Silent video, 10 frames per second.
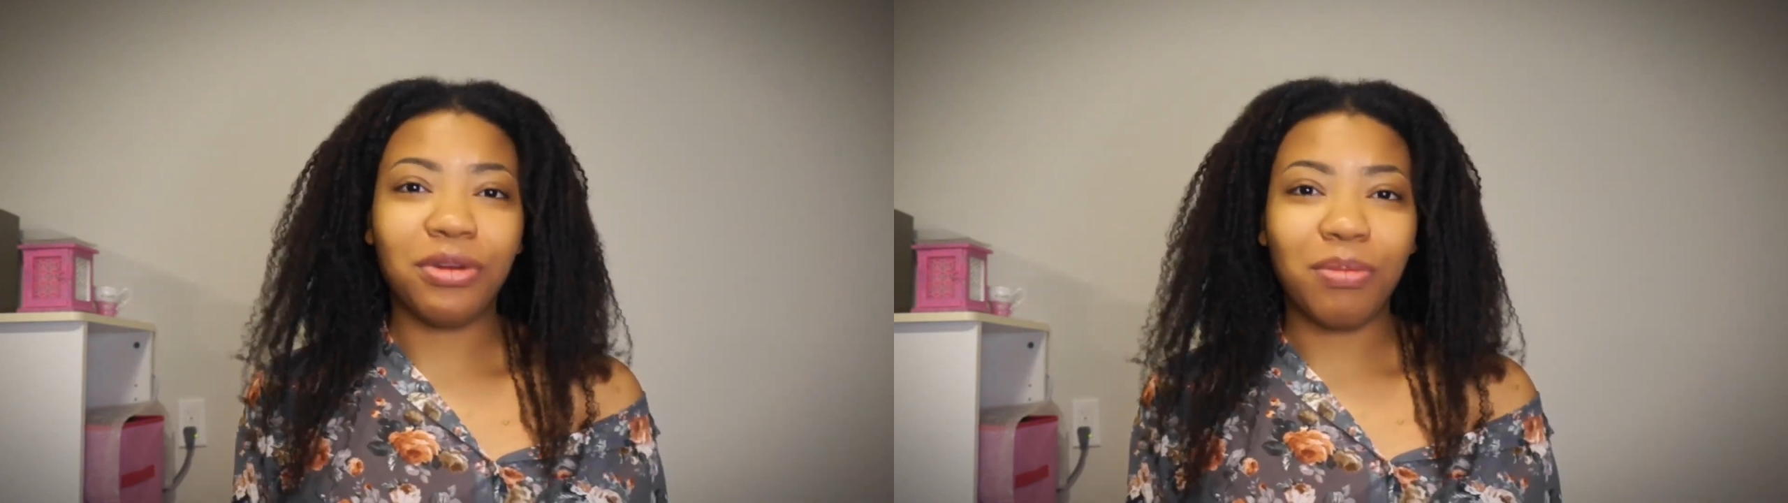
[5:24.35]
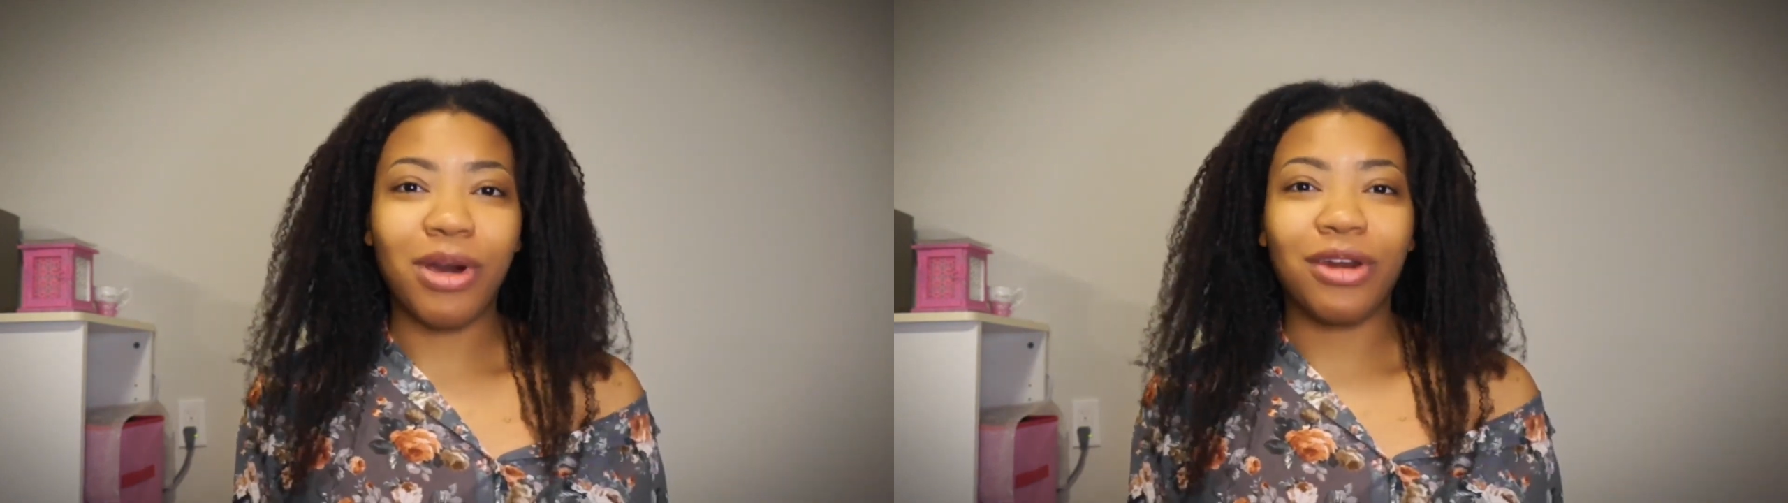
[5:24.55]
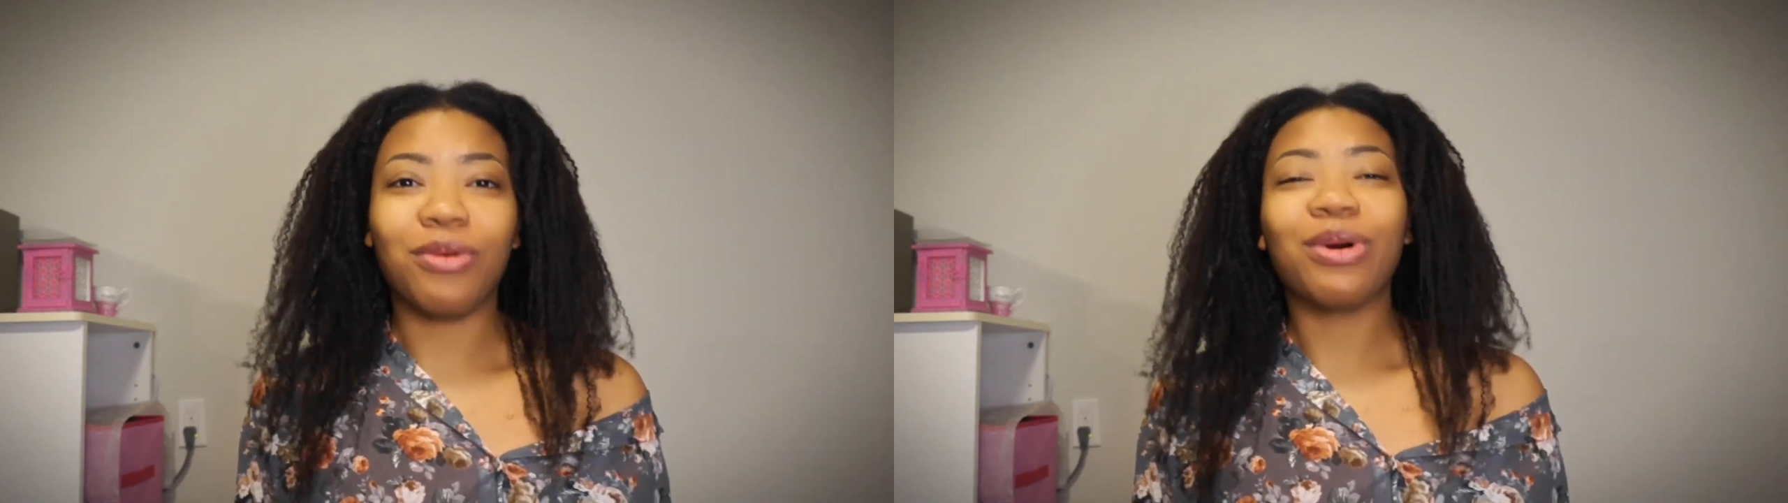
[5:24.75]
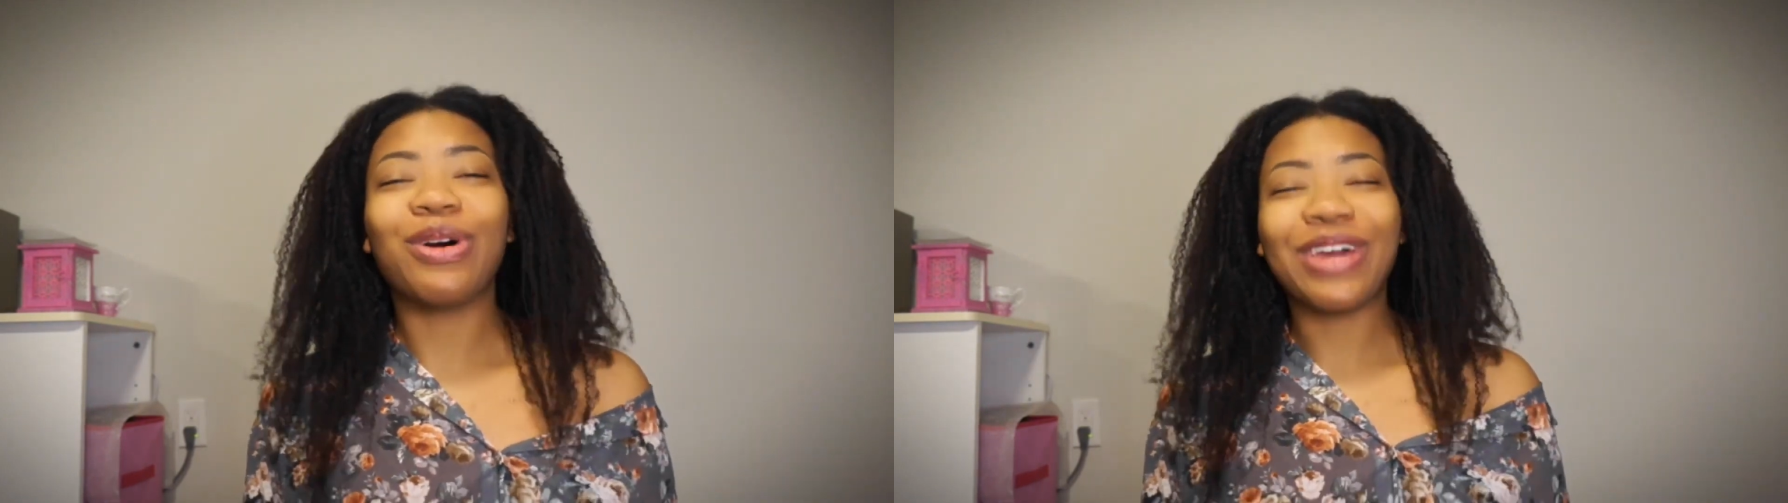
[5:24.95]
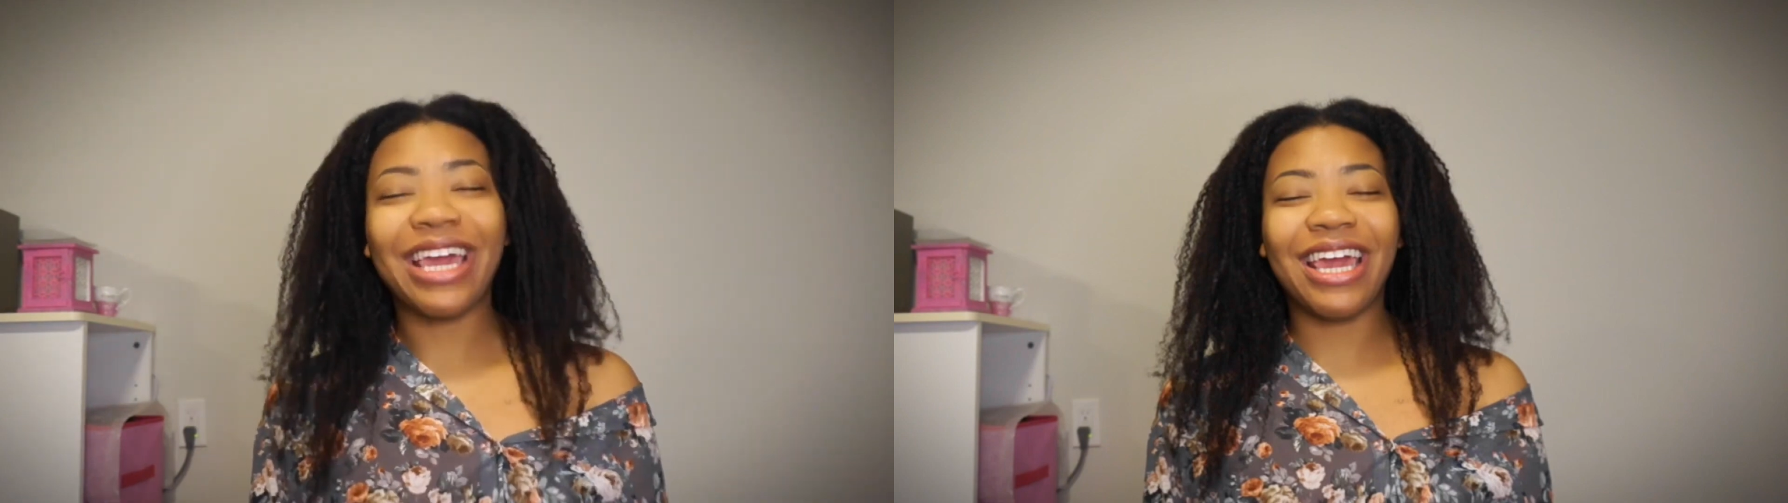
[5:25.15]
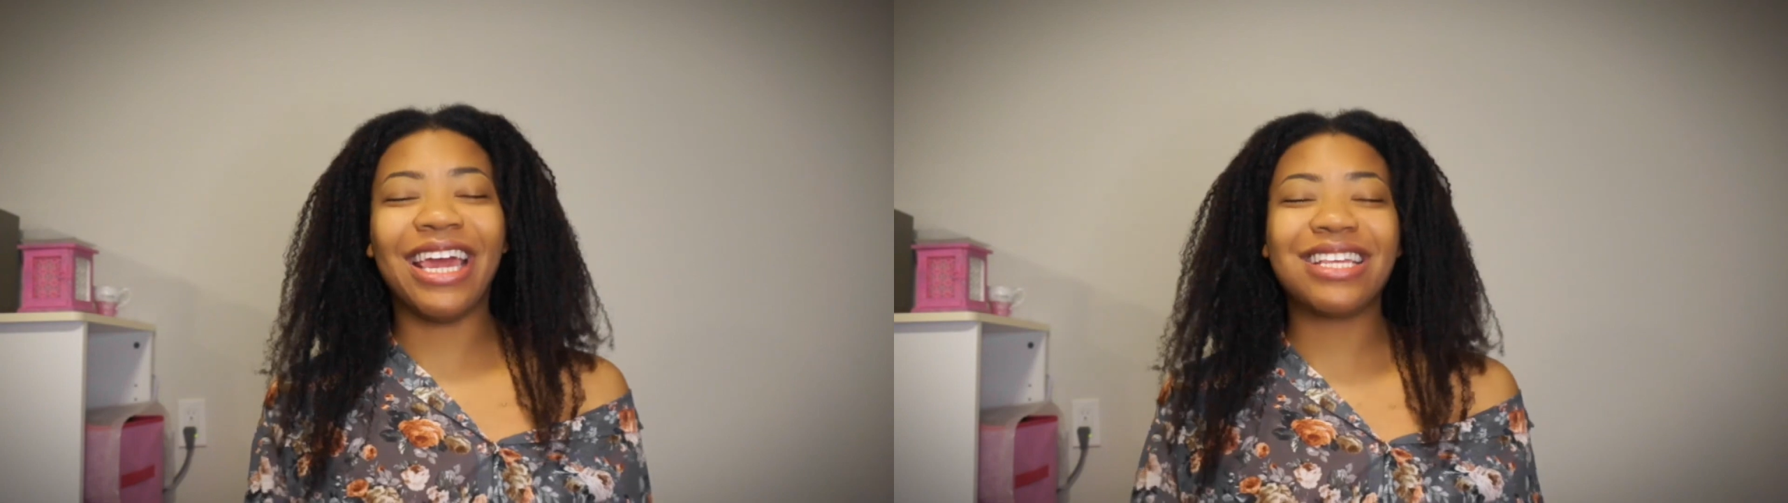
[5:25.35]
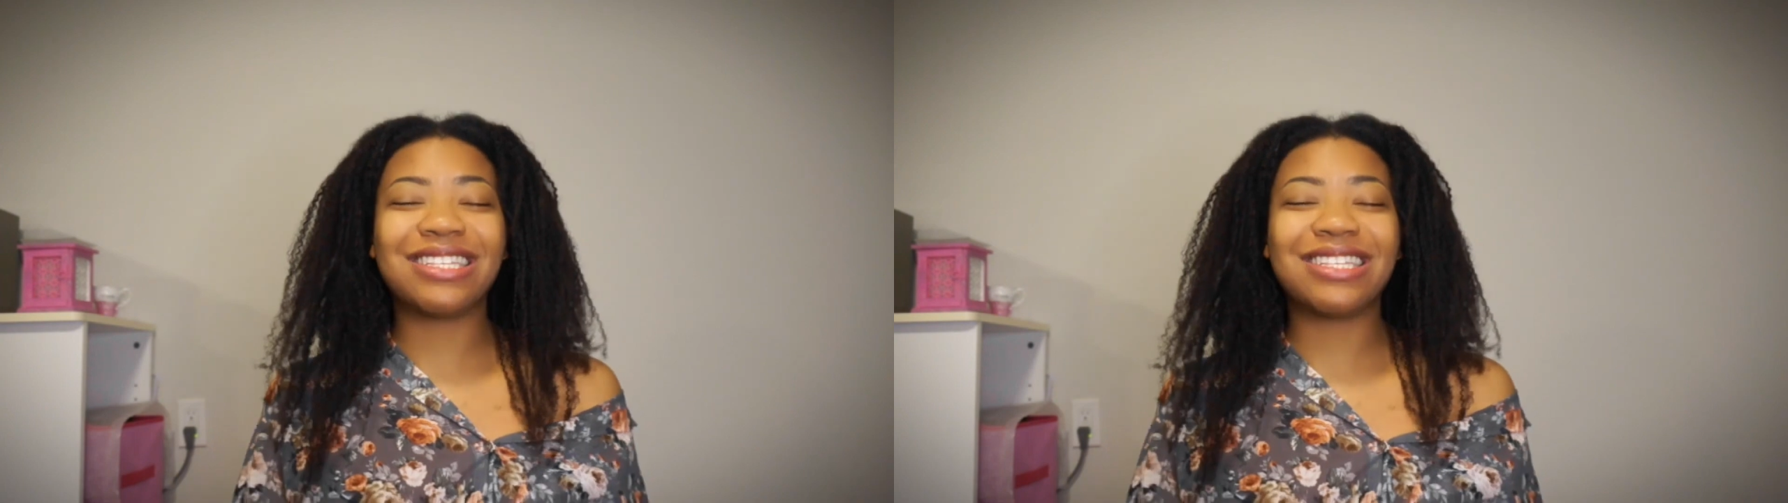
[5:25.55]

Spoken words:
in a bottle, okay?